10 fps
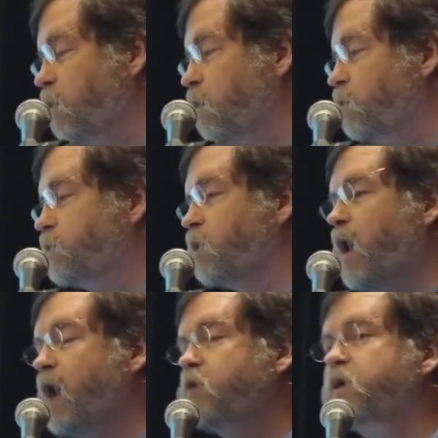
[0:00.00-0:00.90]
So
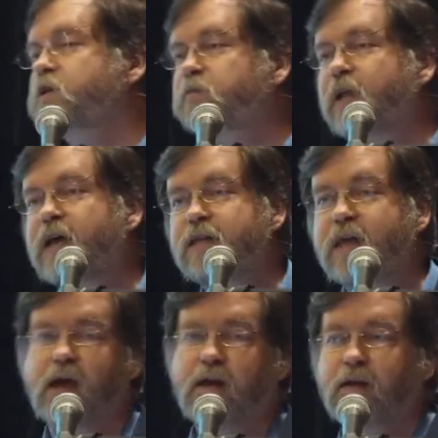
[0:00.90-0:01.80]
how do we explain
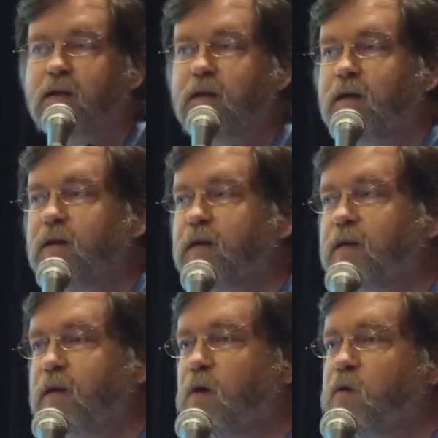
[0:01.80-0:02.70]
that?
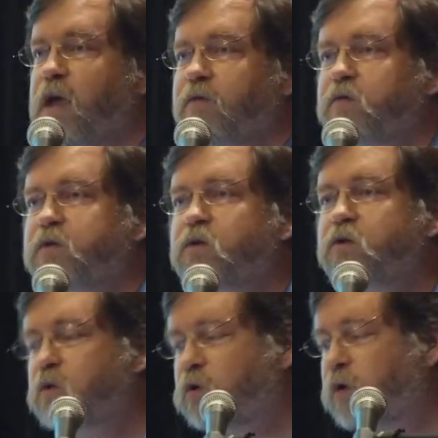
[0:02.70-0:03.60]
Don't we have to resort
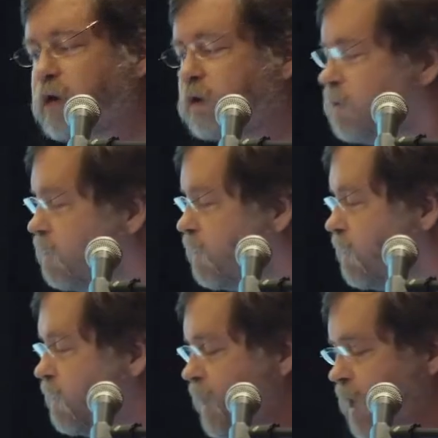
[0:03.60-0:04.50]
to a creator?
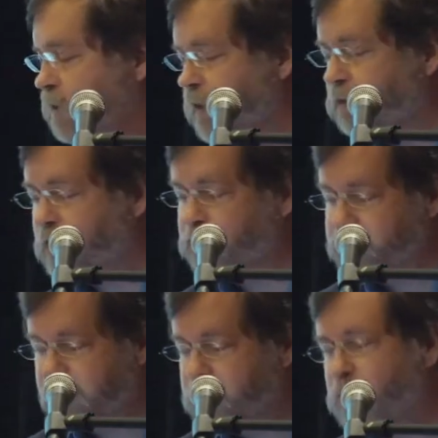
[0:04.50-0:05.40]
And we
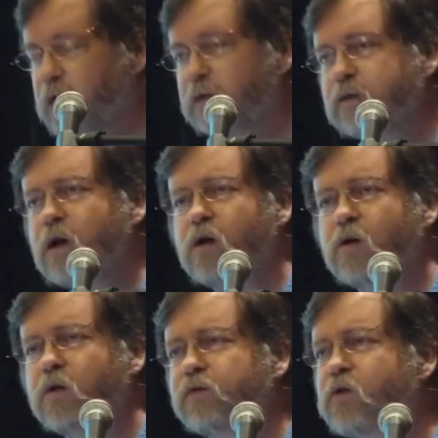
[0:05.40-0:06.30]
say, well,
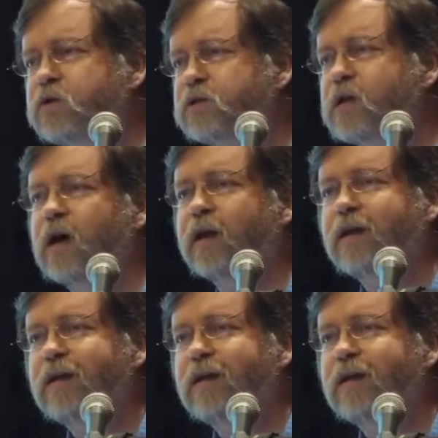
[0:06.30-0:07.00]
no, of course not.